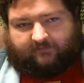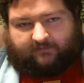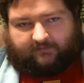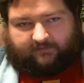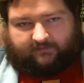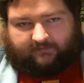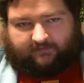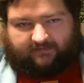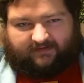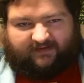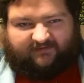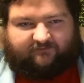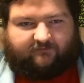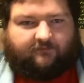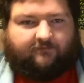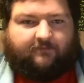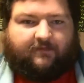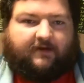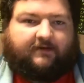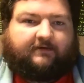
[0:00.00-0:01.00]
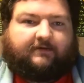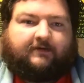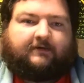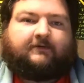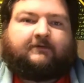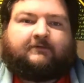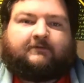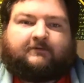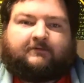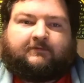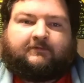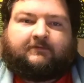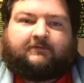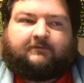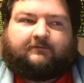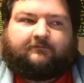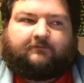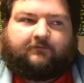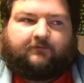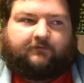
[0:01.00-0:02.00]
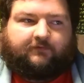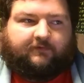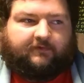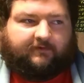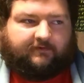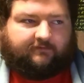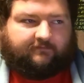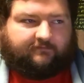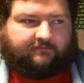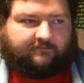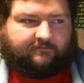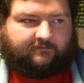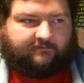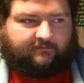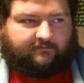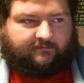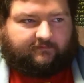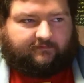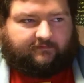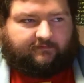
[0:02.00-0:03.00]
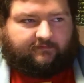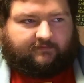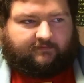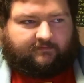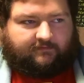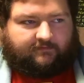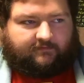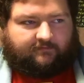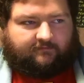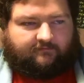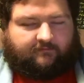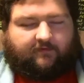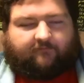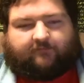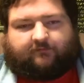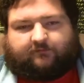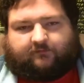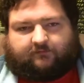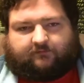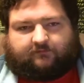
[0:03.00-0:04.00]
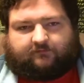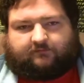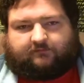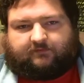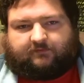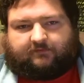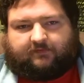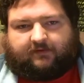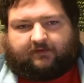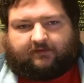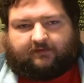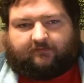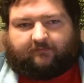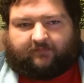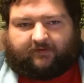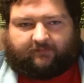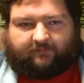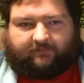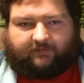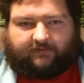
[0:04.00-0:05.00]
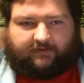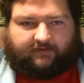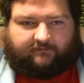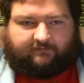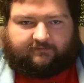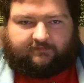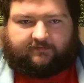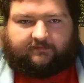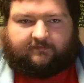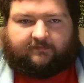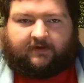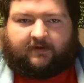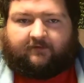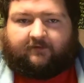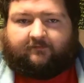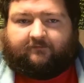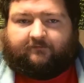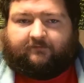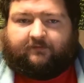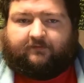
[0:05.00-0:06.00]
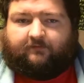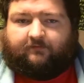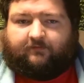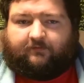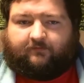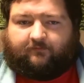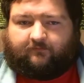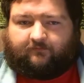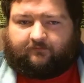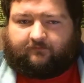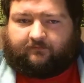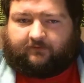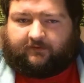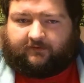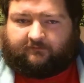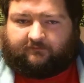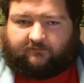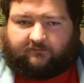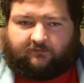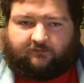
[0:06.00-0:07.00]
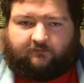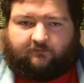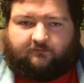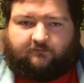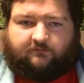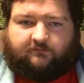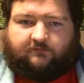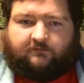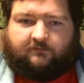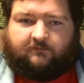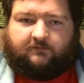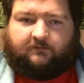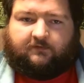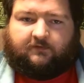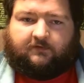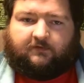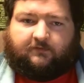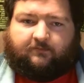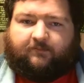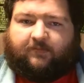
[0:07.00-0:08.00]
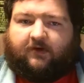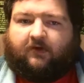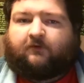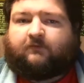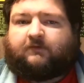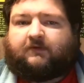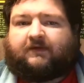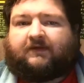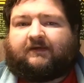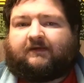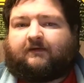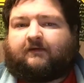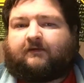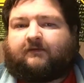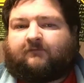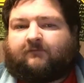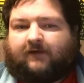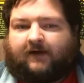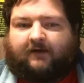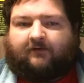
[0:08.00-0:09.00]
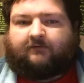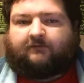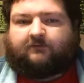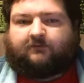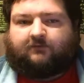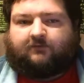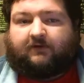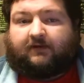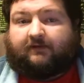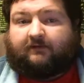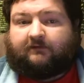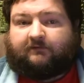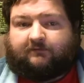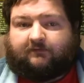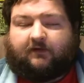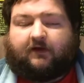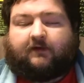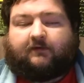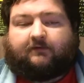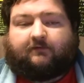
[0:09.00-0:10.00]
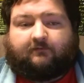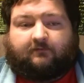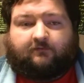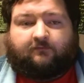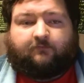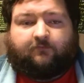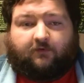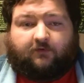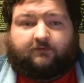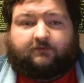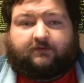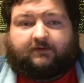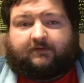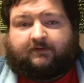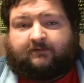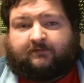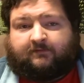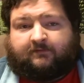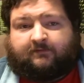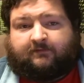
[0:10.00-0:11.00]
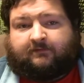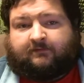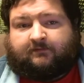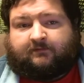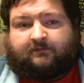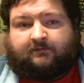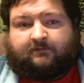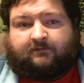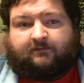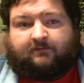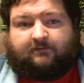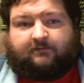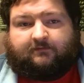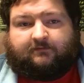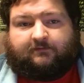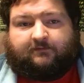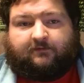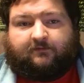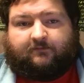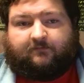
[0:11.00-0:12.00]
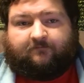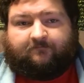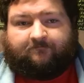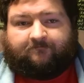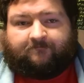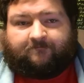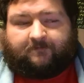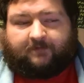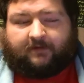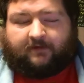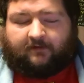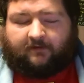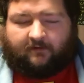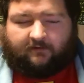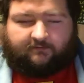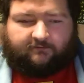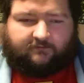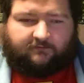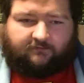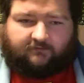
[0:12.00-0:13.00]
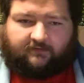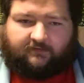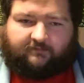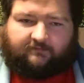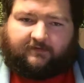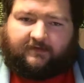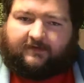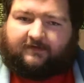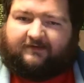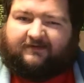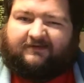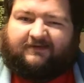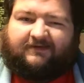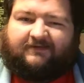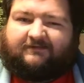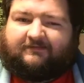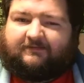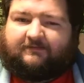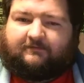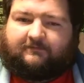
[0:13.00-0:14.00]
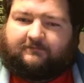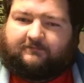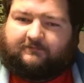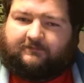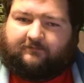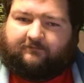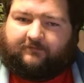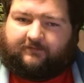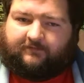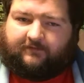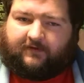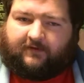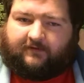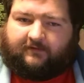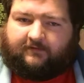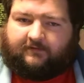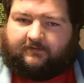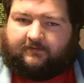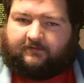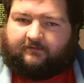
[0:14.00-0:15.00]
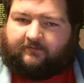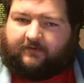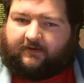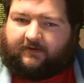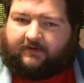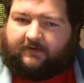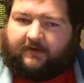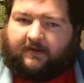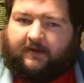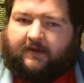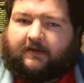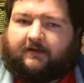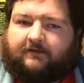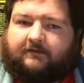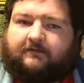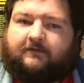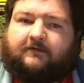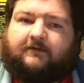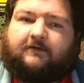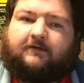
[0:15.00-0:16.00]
an electromagnet for these gravitons, and they can manipulate it however they choose, but only around or inside their own body. So he can't do telekinesis or stuff like that, but he can